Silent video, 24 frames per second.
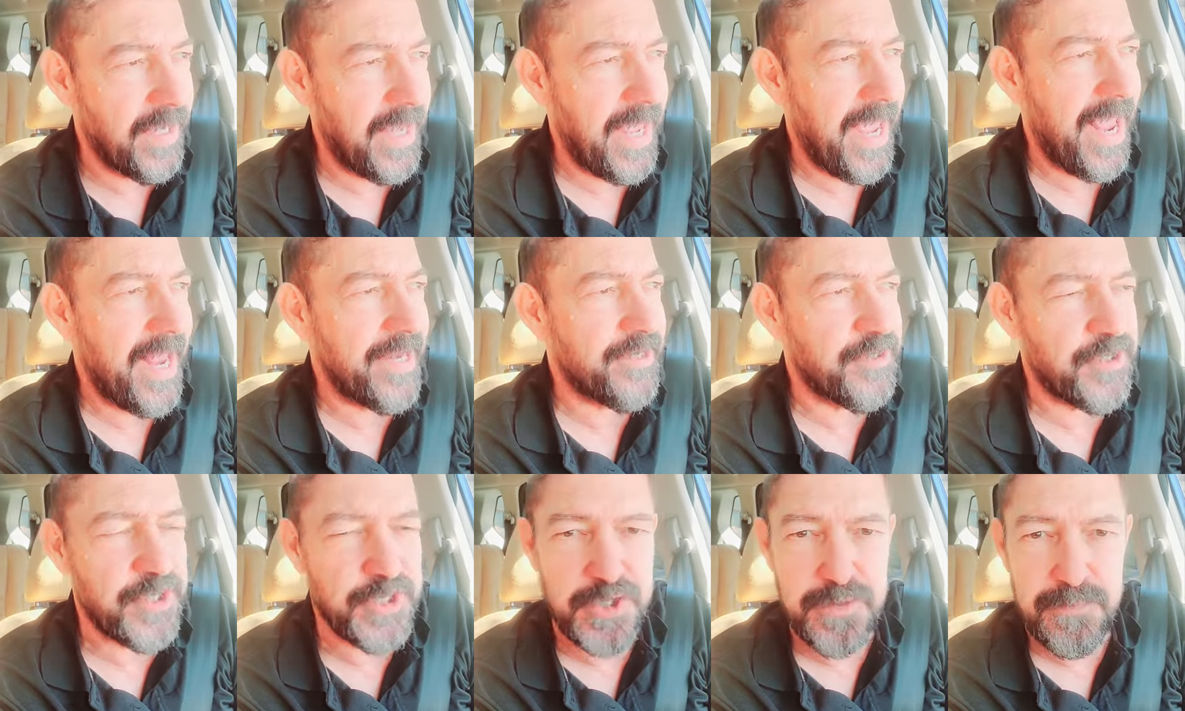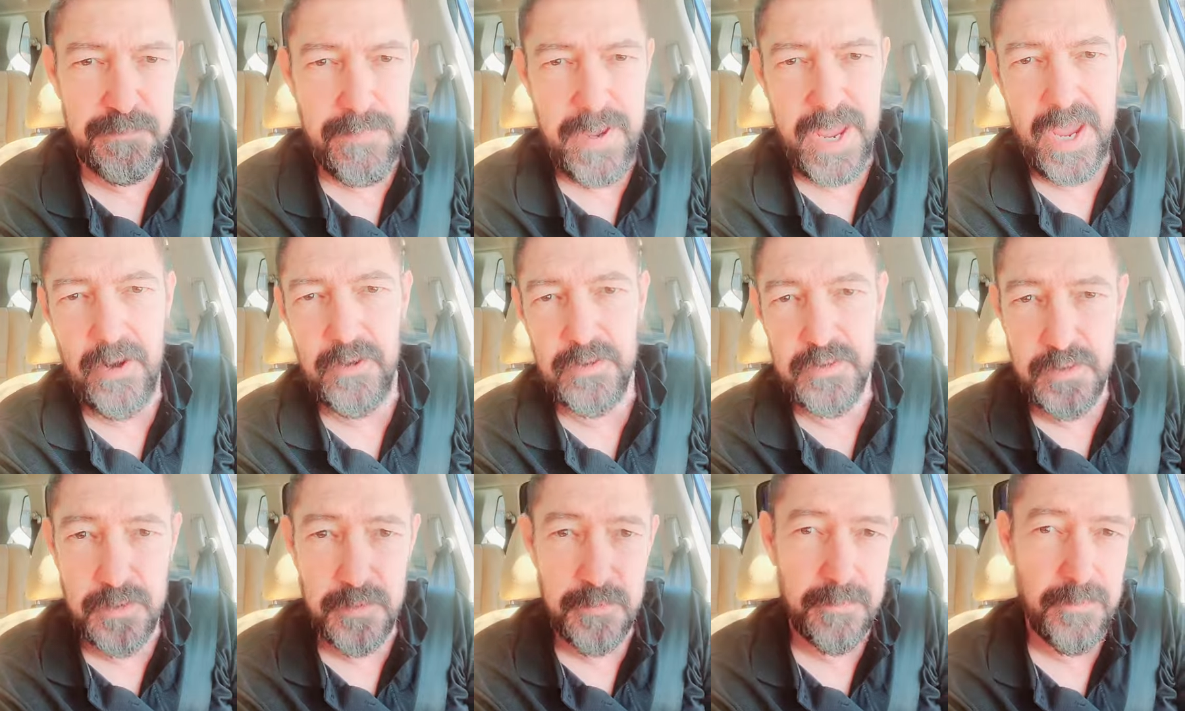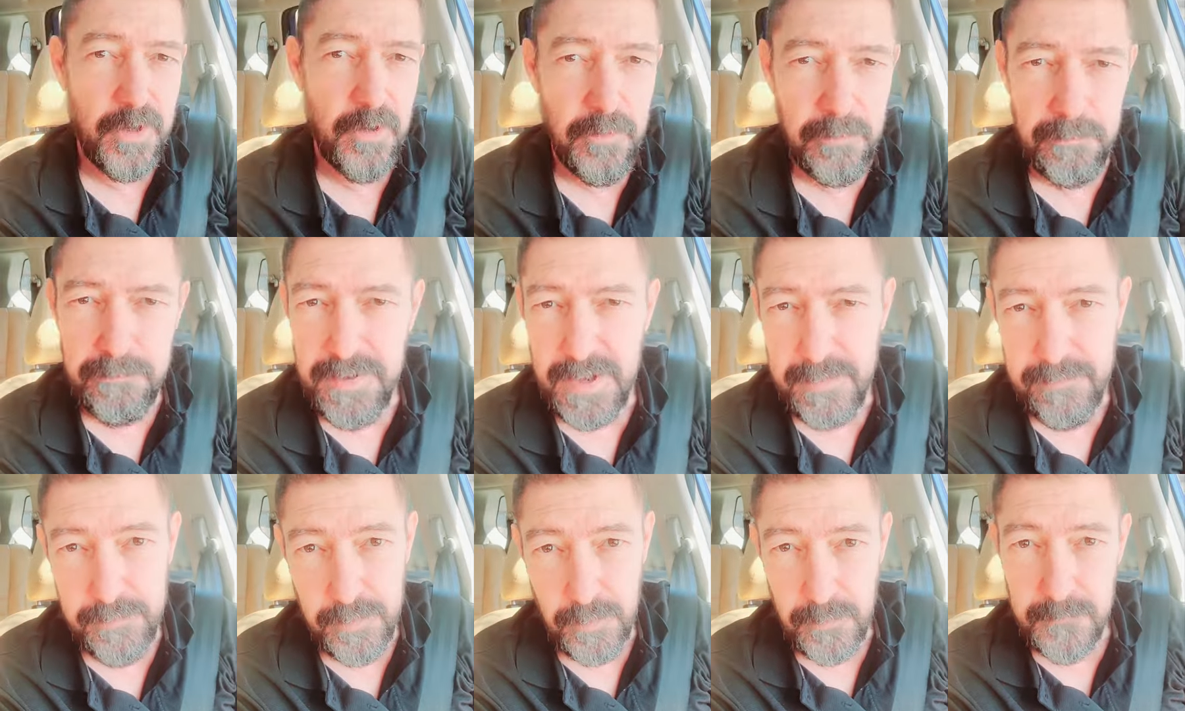cast spells on, on
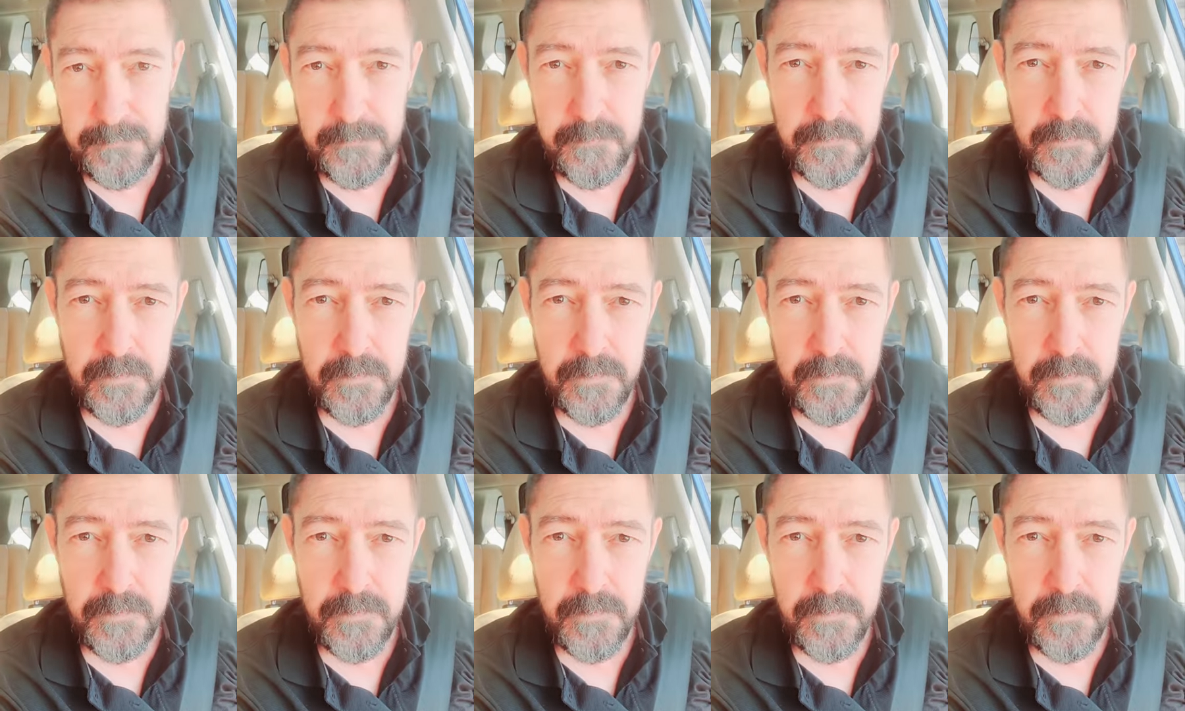people?